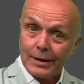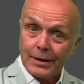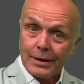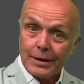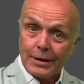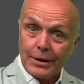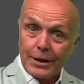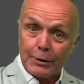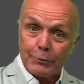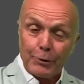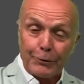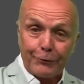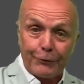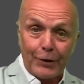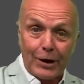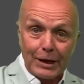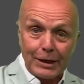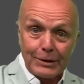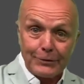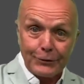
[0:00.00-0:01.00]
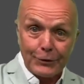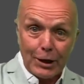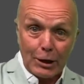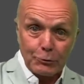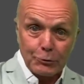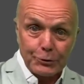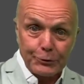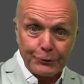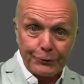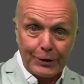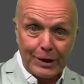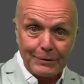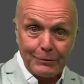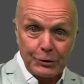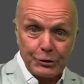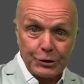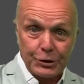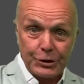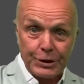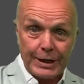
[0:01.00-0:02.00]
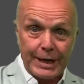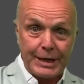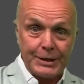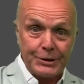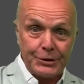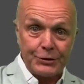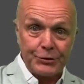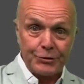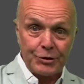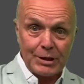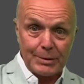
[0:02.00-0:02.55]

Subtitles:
There were 5,583